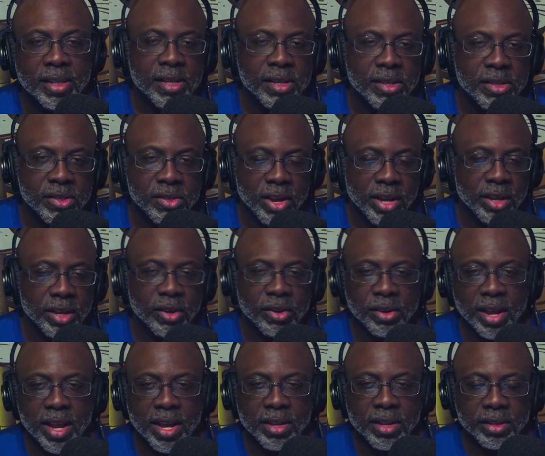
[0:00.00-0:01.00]
so I go
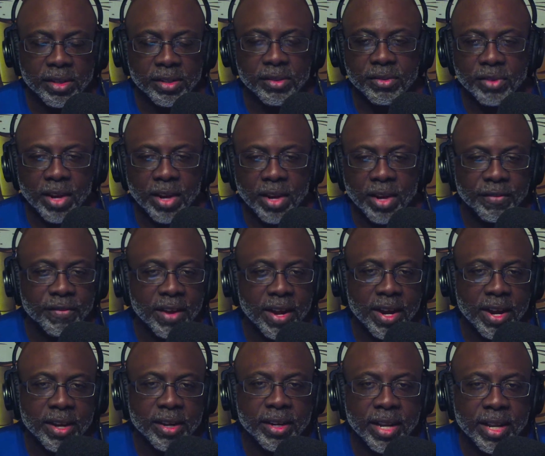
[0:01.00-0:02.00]
down and try to
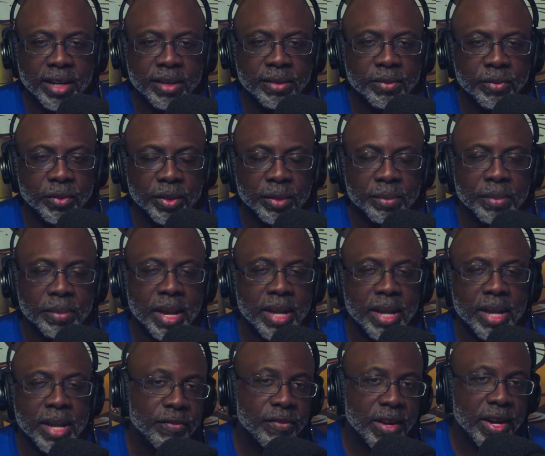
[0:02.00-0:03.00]
fire that with the manual
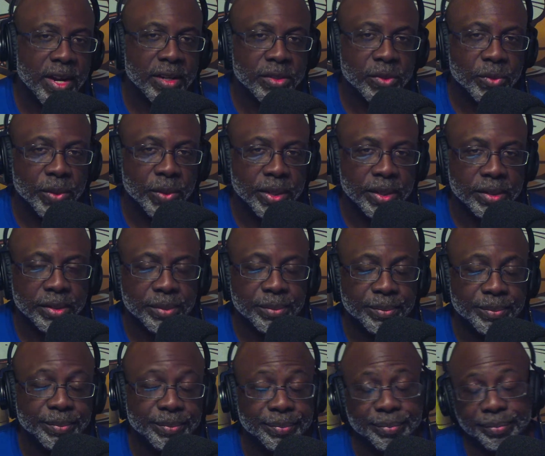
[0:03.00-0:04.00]
fire switch.
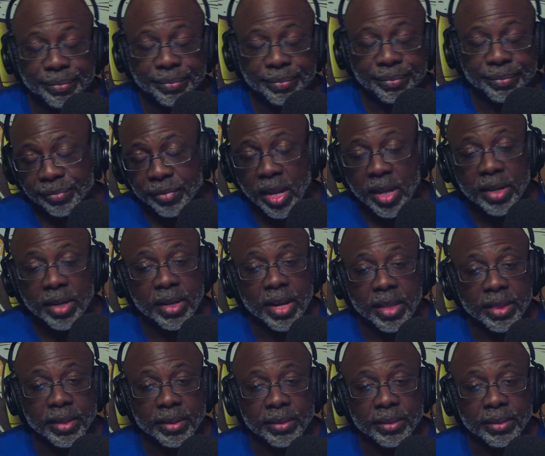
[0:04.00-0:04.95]
Nothing.